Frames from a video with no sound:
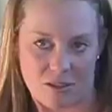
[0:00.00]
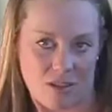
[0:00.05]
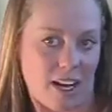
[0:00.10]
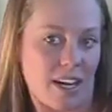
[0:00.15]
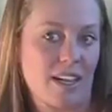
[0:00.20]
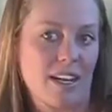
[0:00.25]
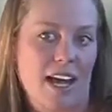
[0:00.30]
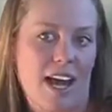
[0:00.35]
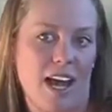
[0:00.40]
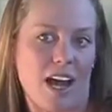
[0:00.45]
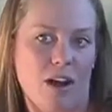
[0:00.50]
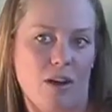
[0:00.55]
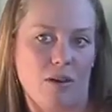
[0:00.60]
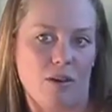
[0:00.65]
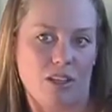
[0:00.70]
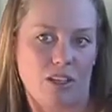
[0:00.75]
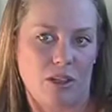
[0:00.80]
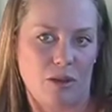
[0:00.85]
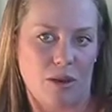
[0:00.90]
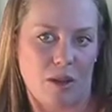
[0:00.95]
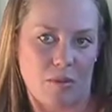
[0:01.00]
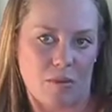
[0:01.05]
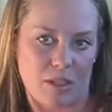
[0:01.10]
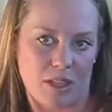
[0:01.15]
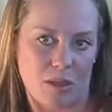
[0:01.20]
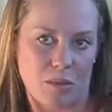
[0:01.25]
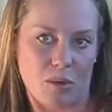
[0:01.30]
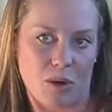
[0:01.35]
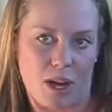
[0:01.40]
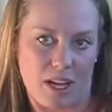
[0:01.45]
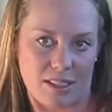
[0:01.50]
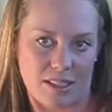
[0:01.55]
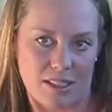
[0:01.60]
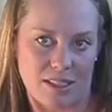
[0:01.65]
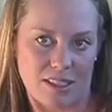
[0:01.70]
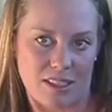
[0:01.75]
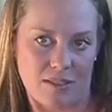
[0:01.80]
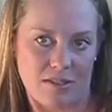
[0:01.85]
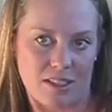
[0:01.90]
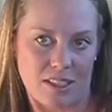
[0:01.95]
Right now, you know, I'm in the
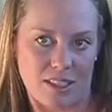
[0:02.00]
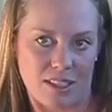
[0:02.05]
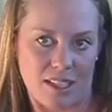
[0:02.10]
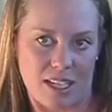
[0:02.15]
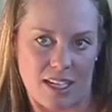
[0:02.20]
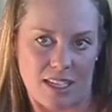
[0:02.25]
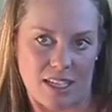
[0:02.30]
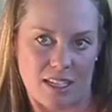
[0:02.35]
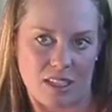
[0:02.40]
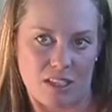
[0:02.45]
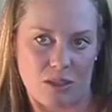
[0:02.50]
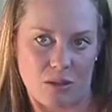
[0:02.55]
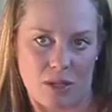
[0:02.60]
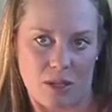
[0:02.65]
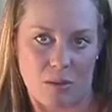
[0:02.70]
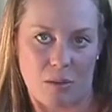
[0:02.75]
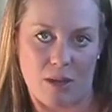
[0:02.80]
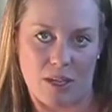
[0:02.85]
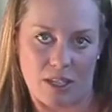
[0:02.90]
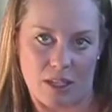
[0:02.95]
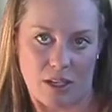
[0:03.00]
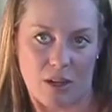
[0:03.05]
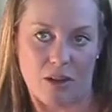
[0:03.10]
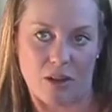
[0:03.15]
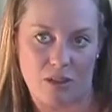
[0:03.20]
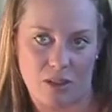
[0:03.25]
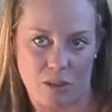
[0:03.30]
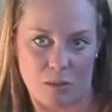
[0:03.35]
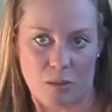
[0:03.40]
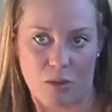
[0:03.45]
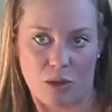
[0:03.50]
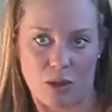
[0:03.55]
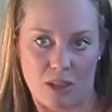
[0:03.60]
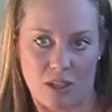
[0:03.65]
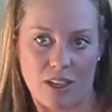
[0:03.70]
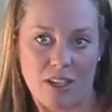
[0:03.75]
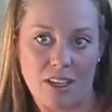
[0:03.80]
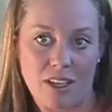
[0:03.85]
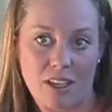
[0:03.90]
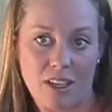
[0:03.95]
process of deciding, do I want to go the
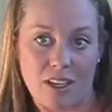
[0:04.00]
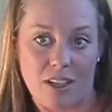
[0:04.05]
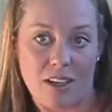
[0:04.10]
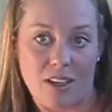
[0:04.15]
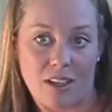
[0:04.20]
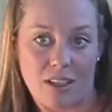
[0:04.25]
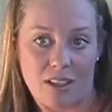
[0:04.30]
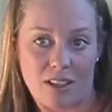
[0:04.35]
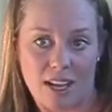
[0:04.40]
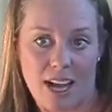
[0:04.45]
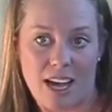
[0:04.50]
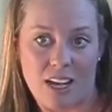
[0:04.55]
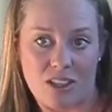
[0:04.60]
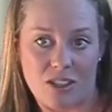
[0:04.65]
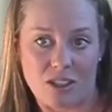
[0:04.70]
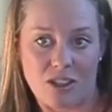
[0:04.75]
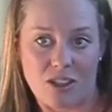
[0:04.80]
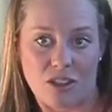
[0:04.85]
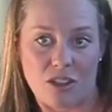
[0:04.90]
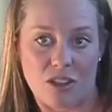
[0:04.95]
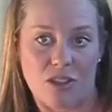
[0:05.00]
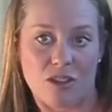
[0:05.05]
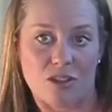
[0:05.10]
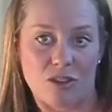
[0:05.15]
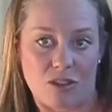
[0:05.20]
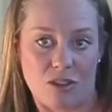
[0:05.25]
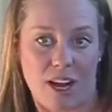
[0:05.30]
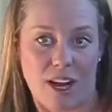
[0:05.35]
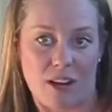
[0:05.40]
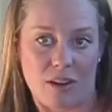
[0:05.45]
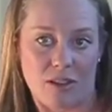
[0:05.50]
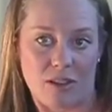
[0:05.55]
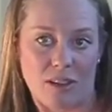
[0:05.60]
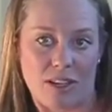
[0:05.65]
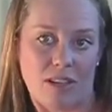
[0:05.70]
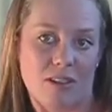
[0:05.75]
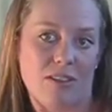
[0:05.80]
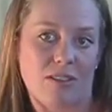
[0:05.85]
more natural route,